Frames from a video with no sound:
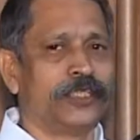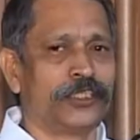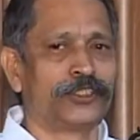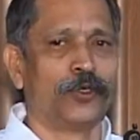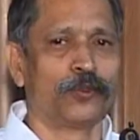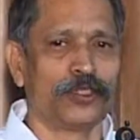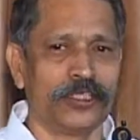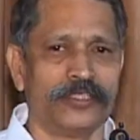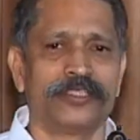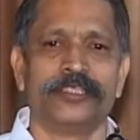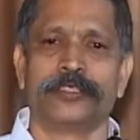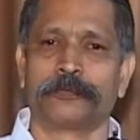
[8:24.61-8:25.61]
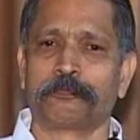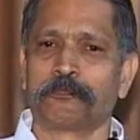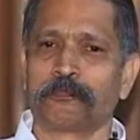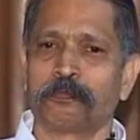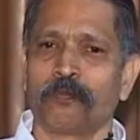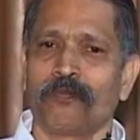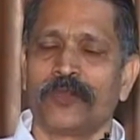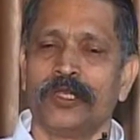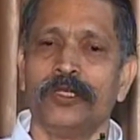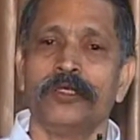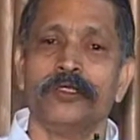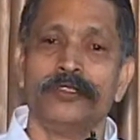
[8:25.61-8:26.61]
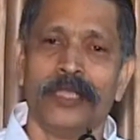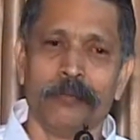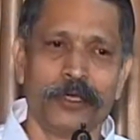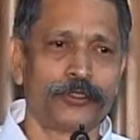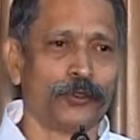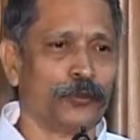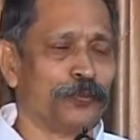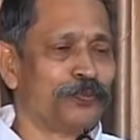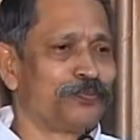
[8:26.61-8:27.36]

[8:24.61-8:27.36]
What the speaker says: That's how he is here. Number 2,